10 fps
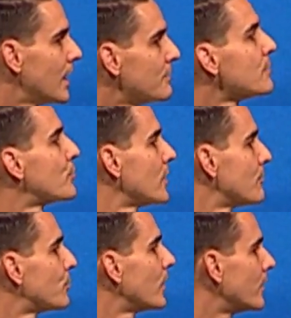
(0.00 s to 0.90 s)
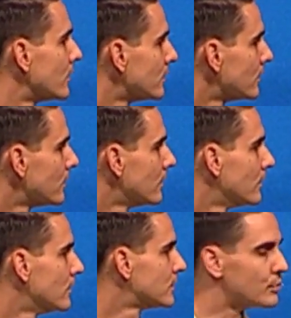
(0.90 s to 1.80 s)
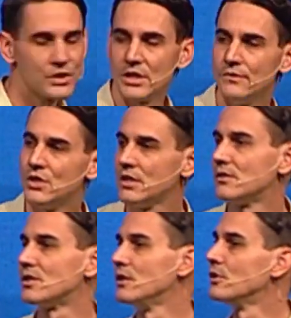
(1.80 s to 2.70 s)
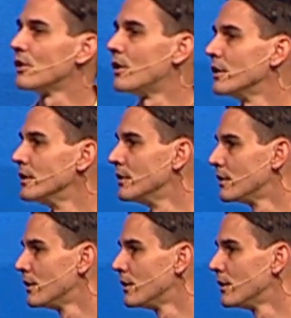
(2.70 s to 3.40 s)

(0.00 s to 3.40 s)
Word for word: I'm going to pray a prayer to receive Jesus into your heart.